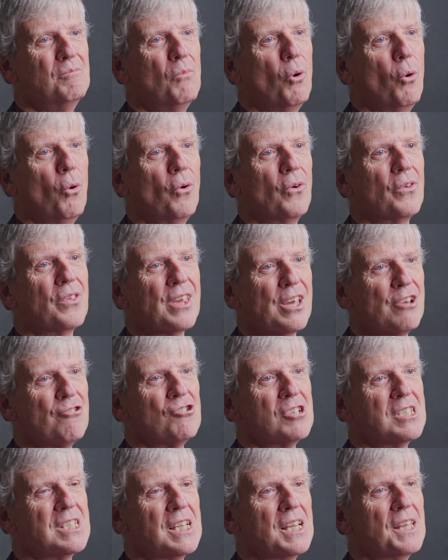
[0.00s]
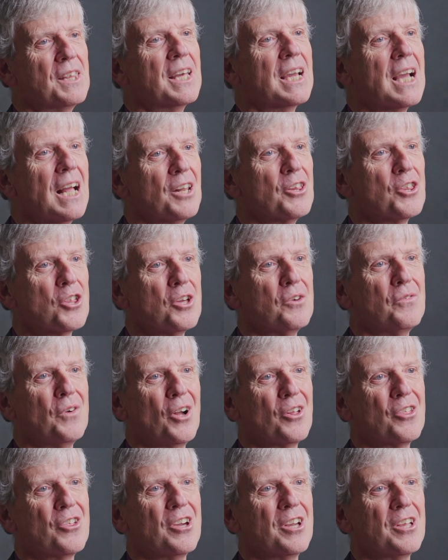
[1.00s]
more seriously at the culture of
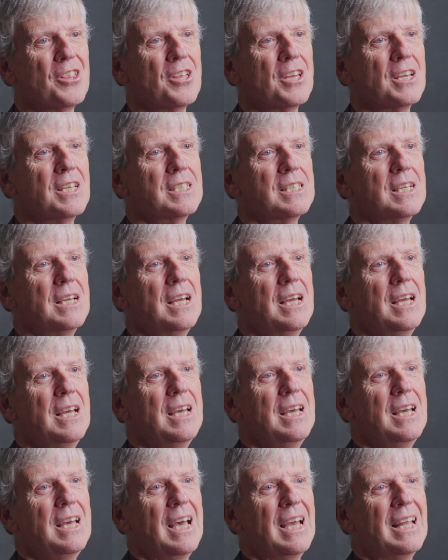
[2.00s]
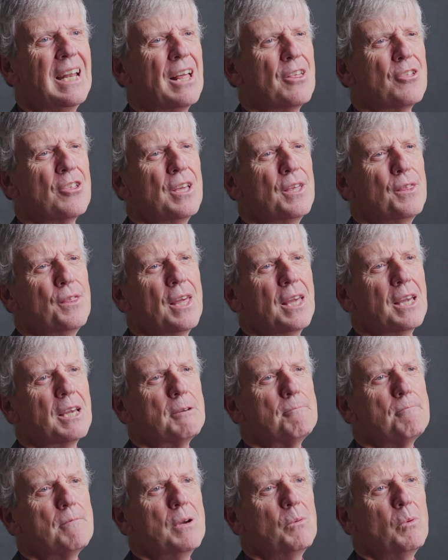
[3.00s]
our churches and actually
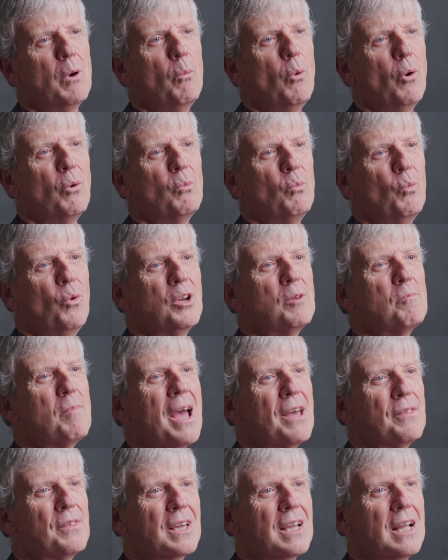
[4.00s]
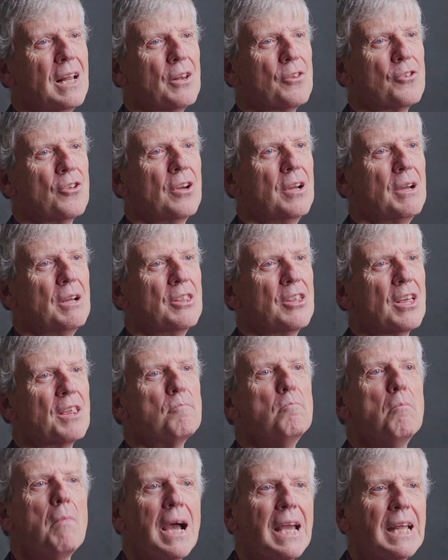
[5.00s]
think, well, what about the culture
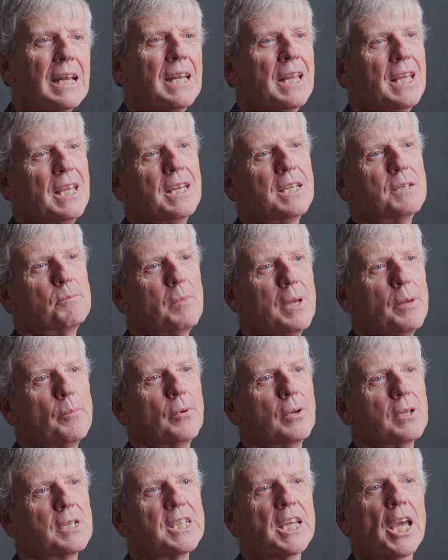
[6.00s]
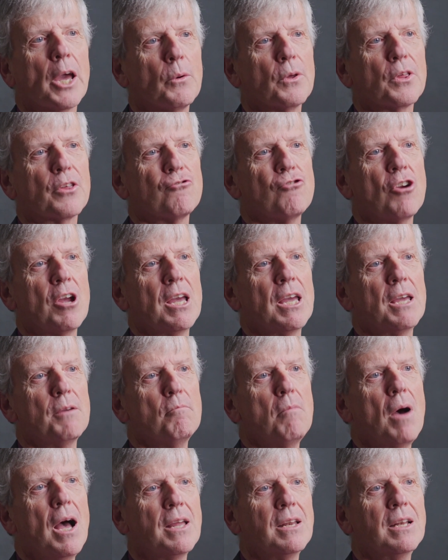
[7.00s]
just might lead people to go astray,
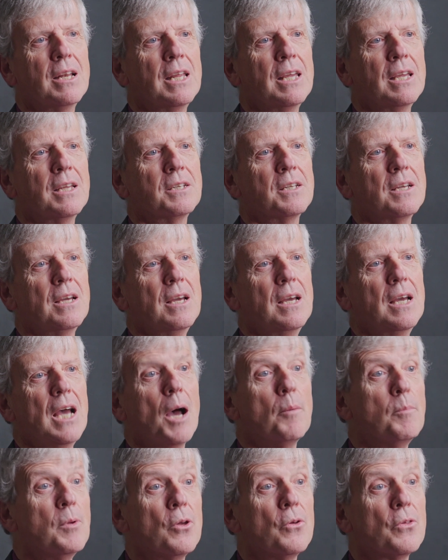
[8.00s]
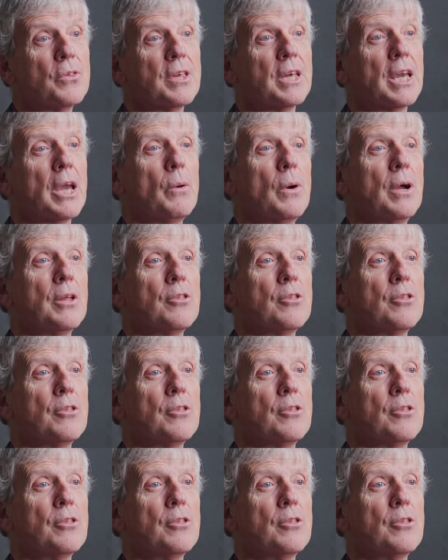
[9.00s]
might lead abuse to go